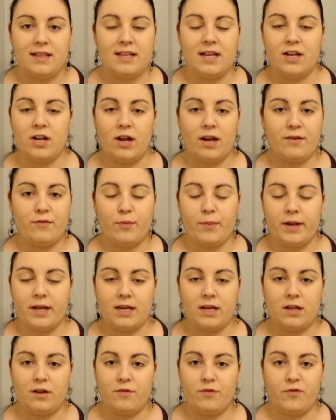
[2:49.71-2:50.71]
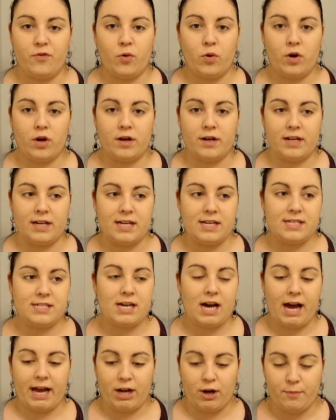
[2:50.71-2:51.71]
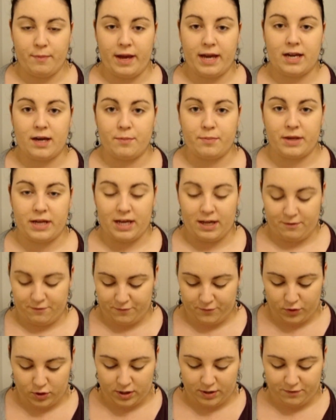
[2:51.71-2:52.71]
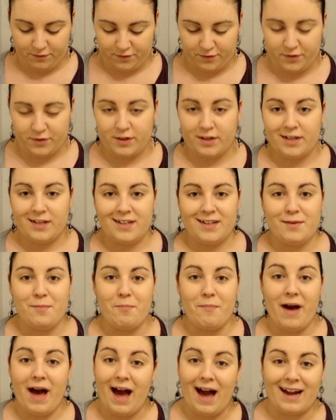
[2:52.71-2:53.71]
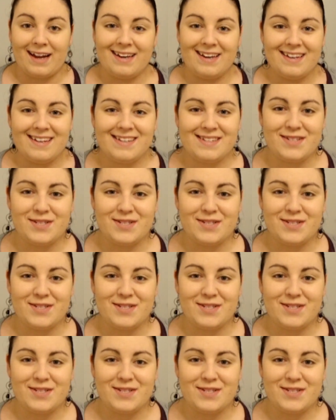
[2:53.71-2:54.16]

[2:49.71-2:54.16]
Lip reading: not everybody can afford an entire makeup kit full of MAC.